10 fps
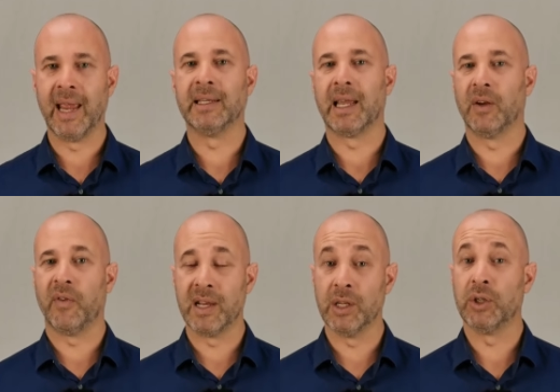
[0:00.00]
and take
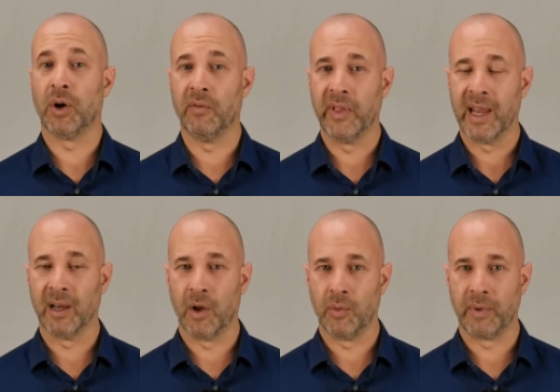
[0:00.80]
advantage of that
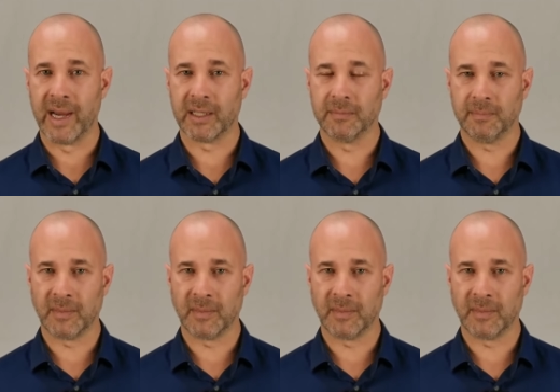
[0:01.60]
low rate.